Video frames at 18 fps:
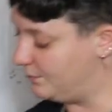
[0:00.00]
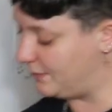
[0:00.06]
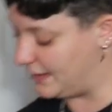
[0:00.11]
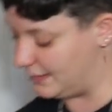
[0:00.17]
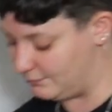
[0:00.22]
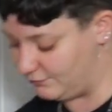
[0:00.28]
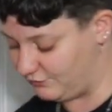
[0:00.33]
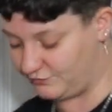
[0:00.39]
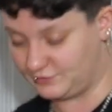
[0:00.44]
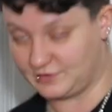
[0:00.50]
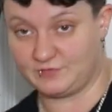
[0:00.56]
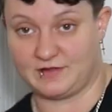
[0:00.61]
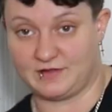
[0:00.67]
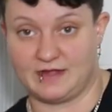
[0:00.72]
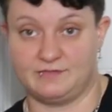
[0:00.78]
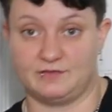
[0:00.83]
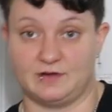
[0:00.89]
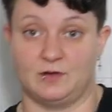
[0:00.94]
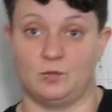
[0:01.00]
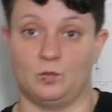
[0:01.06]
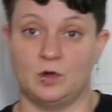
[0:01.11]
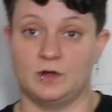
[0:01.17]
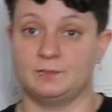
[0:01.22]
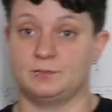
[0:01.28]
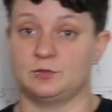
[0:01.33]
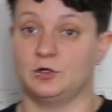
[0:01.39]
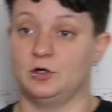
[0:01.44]
bottom 5 are on
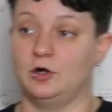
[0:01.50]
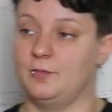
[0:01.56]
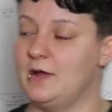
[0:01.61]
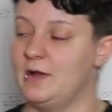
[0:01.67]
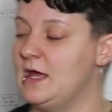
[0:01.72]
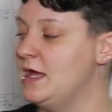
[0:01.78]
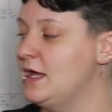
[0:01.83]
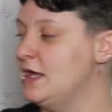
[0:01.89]
one probe,